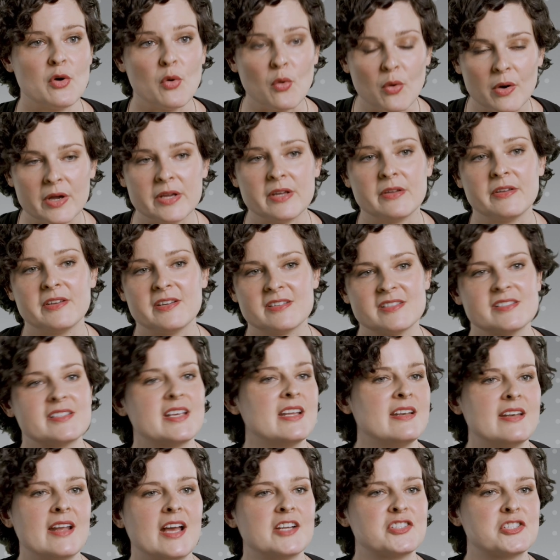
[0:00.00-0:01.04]
oil your
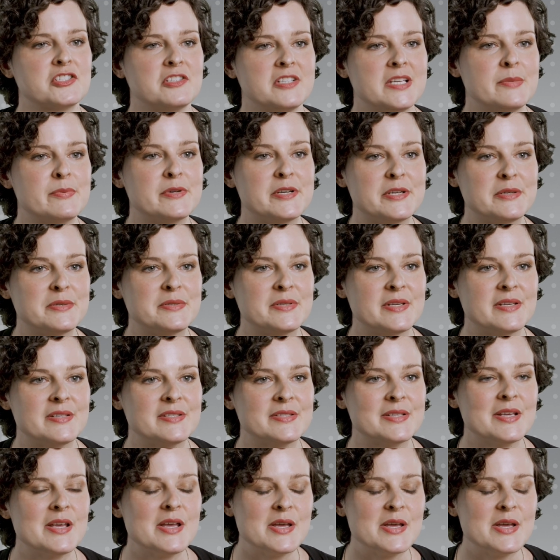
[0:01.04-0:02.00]
skin naturally produces.